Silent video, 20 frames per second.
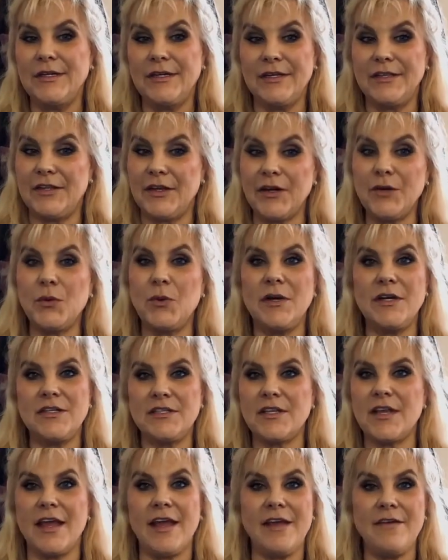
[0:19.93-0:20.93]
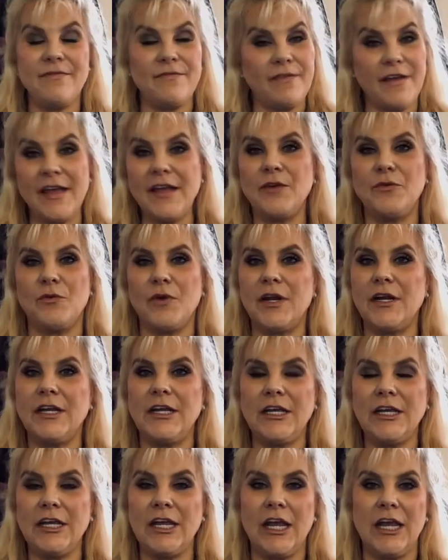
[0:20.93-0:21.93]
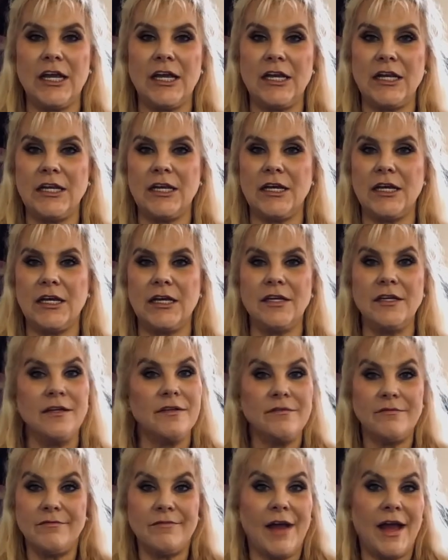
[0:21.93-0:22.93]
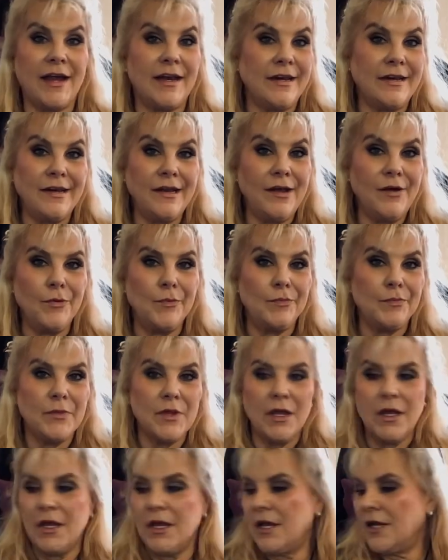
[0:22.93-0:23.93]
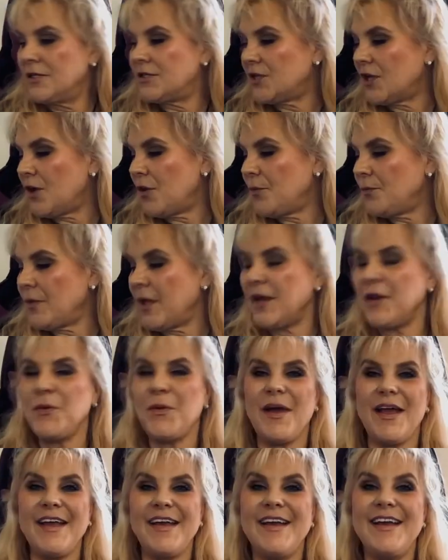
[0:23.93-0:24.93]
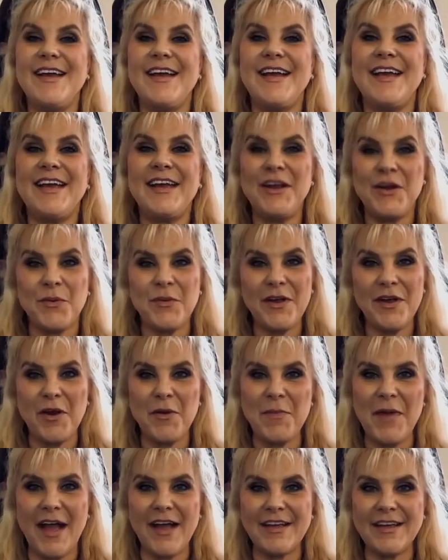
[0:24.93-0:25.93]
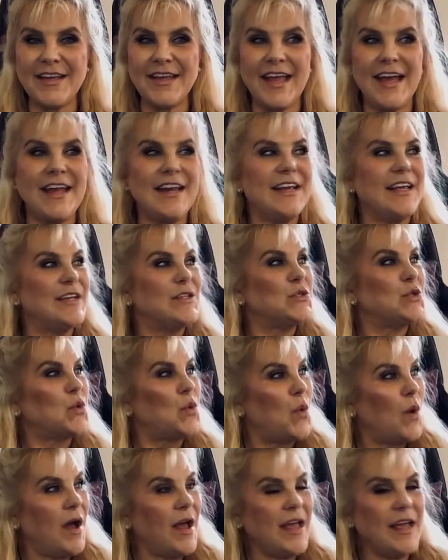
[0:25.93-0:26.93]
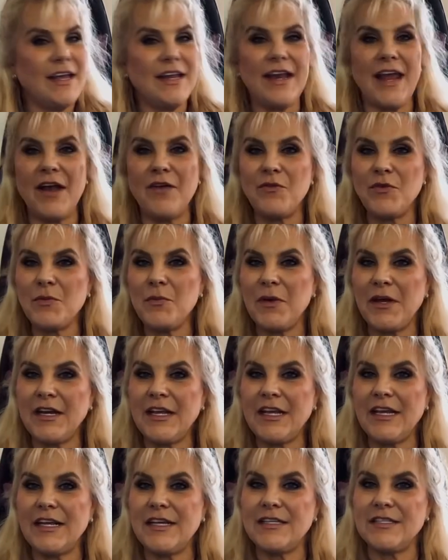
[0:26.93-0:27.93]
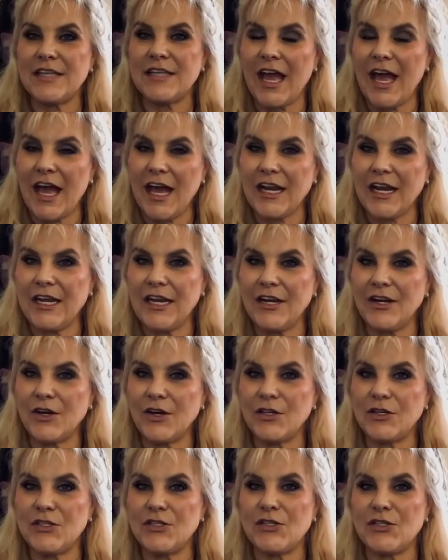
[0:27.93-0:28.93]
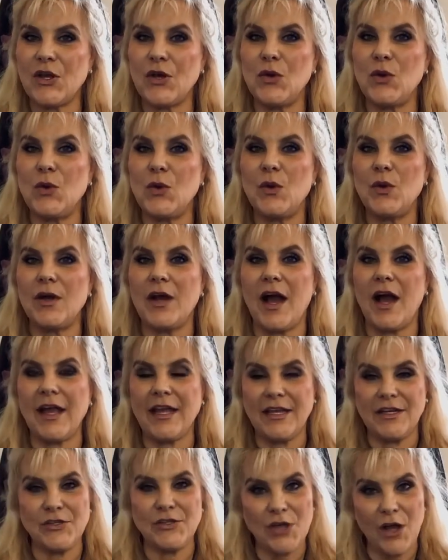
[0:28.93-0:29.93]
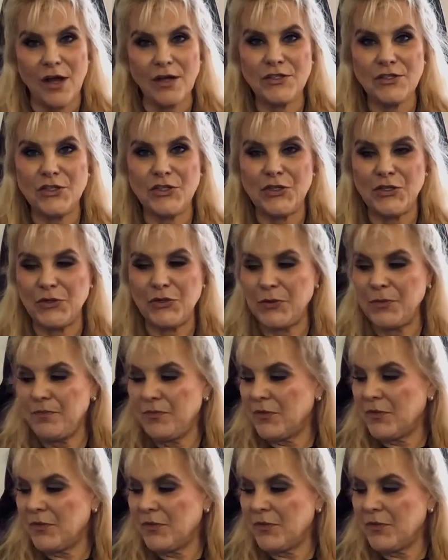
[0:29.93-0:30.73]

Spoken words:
there was a fan running, and I didn't know. So anyway, here we are back again. It's quiet. Everybody is out of here, so I can talk to you.